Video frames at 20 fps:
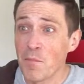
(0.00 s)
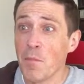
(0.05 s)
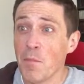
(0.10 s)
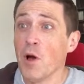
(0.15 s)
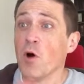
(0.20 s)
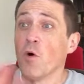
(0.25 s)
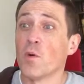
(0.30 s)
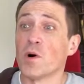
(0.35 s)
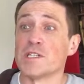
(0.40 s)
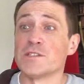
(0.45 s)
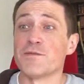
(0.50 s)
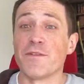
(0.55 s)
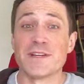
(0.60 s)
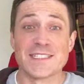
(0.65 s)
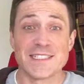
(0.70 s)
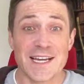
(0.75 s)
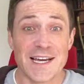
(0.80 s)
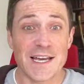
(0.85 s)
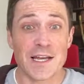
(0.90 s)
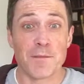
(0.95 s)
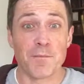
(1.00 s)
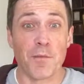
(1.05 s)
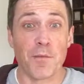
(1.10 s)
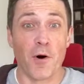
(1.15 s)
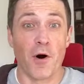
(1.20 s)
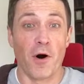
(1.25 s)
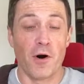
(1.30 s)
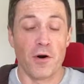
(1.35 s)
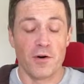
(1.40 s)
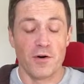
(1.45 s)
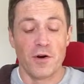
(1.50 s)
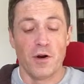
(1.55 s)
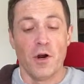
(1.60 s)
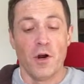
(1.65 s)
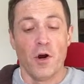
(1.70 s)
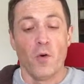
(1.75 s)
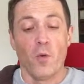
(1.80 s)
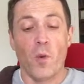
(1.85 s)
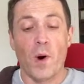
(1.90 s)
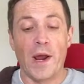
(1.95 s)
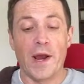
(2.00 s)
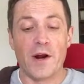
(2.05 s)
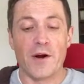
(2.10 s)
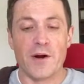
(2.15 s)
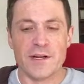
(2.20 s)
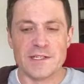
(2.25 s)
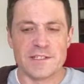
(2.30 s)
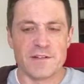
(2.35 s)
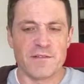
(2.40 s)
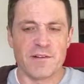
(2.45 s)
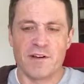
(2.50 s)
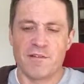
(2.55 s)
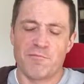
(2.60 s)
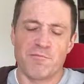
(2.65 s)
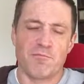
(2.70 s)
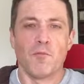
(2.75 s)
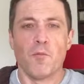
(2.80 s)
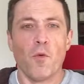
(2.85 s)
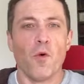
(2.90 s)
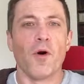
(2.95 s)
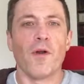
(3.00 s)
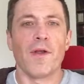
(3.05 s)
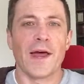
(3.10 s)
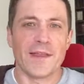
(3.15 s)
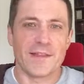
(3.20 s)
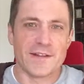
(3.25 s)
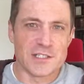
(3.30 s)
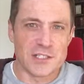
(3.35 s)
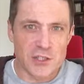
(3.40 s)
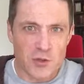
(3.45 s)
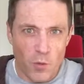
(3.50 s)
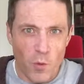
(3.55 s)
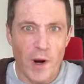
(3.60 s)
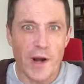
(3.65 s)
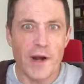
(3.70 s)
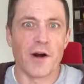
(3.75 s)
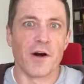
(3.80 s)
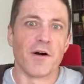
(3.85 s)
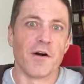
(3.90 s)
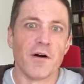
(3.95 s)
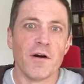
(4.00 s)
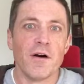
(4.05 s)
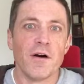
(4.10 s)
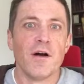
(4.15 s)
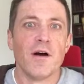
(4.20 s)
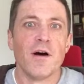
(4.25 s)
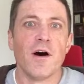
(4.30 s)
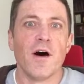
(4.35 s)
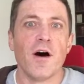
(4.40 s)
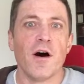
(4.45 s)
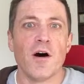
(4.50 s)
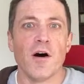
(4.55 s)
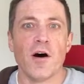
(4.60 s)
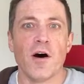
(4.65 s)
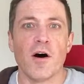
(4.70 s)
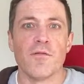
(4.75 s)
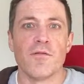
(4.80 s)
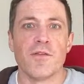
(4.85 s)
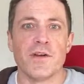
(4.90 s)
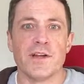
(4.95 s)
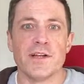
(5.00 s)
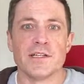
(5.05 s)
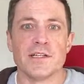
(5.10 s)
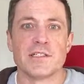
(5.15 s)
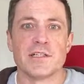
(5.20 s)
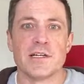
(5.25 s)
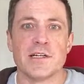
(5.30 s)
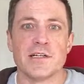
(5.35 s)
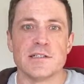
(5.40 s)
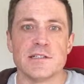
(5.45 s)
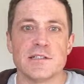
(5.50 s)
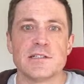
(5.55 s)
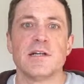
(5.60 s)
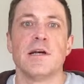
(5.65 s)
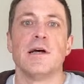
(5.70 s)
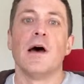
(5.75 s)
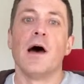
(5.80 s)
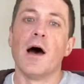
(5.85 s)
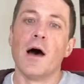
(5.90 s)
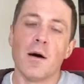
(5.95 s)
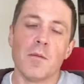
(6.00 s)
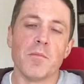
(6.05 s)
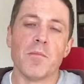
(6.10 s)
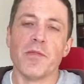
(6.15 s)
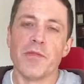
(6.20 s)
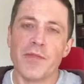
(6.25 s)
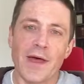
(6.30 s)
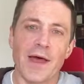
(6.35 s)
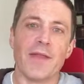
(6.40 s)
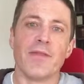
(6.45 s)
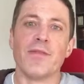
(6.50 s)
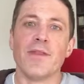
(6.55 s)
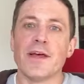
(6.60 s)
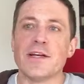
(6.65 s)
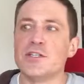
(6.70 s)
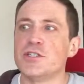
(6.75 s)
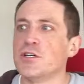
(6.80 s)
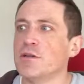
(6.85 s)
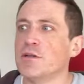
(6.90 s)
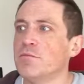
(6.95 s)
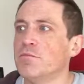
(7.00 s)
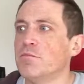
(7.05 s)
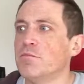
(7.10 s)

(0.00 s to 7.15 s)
Whereas for the second part, where it's more like the square of the distance, then they should